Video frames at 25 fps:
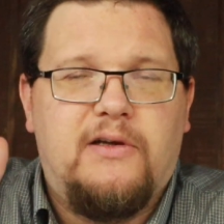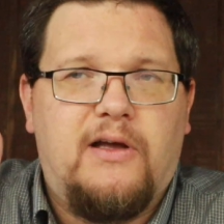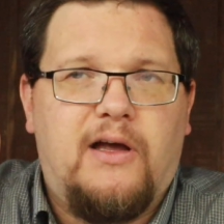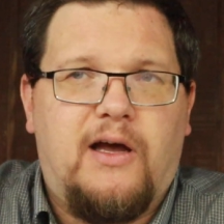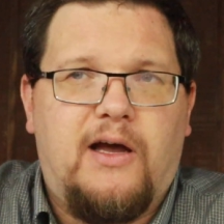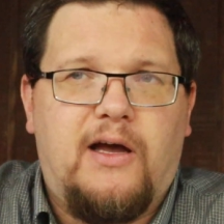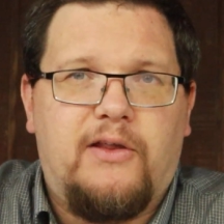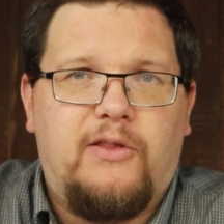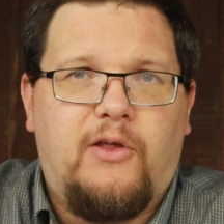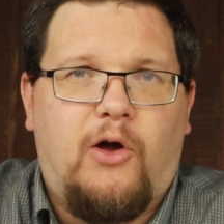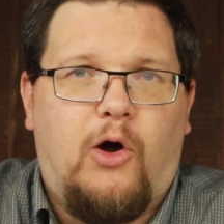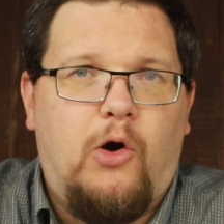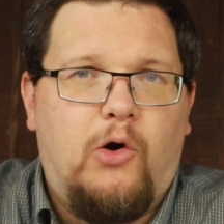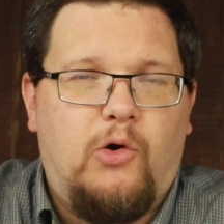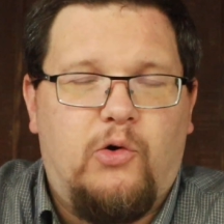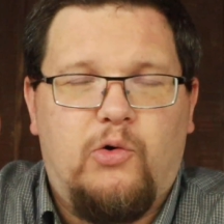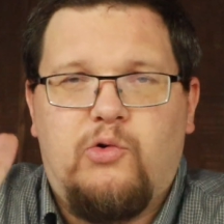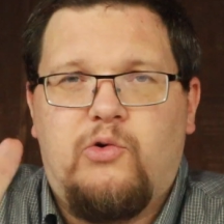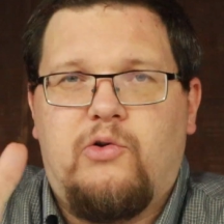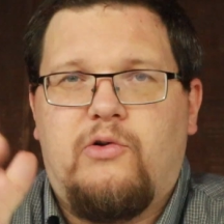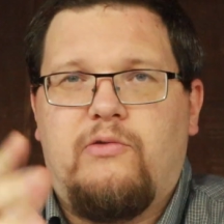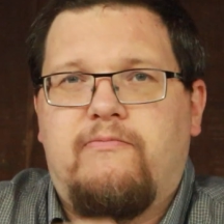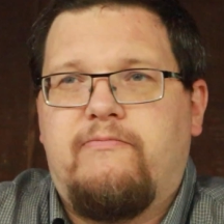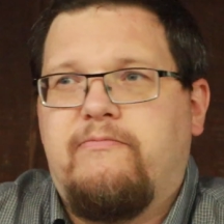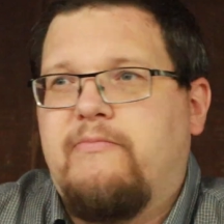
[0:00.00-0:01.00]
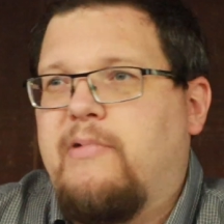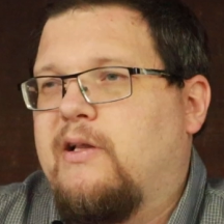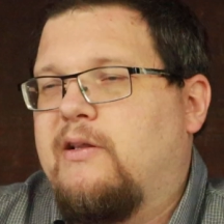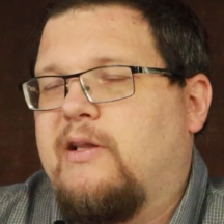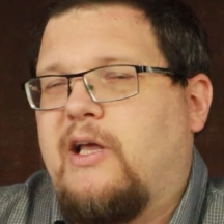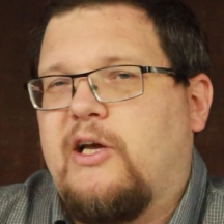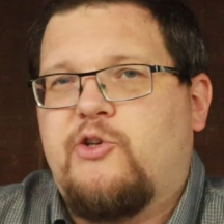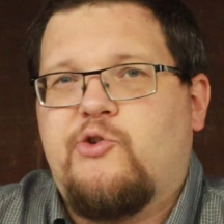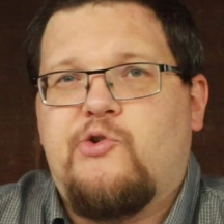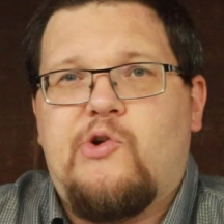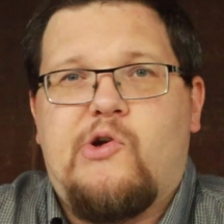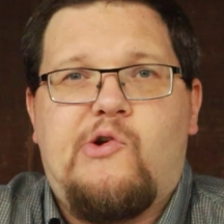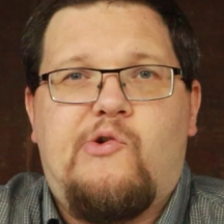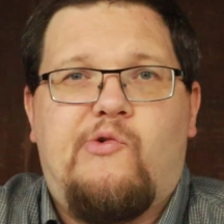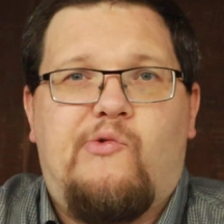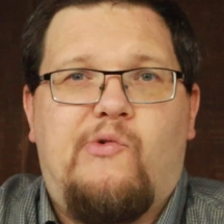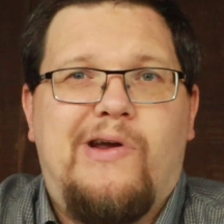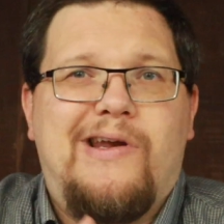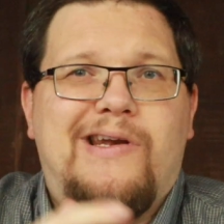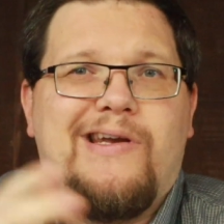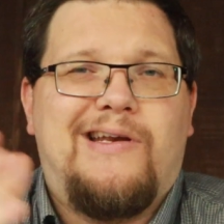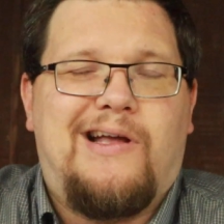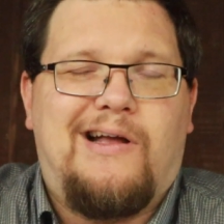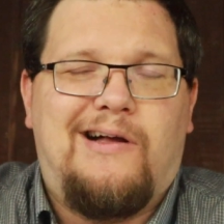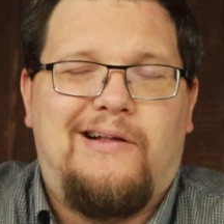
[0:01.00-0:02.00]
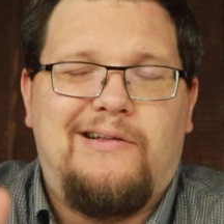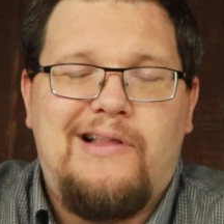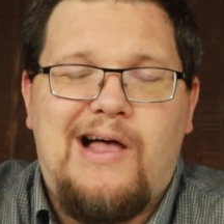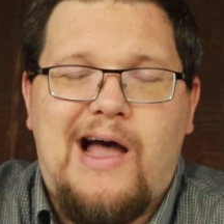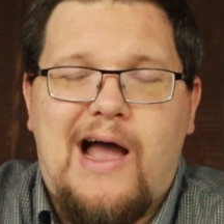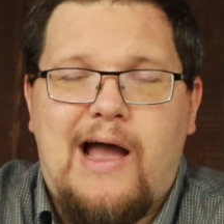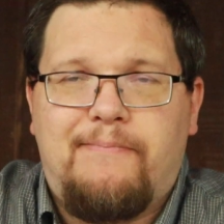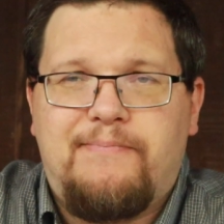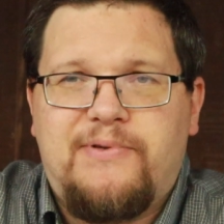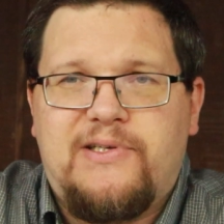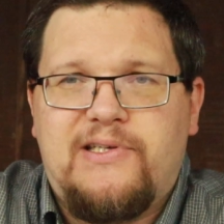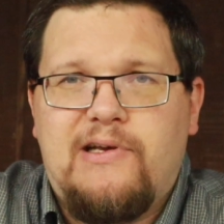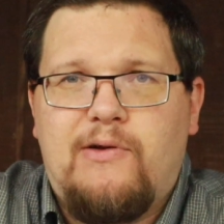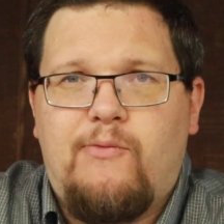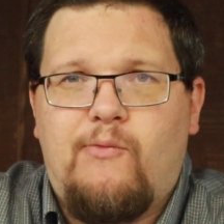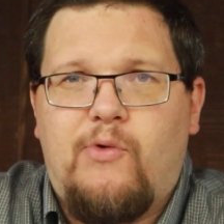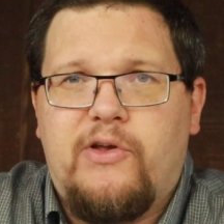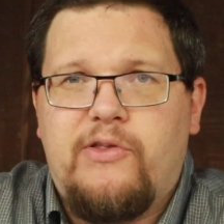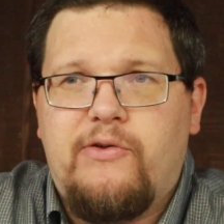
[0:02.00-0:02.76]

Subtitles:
the whole electric grid collapsing,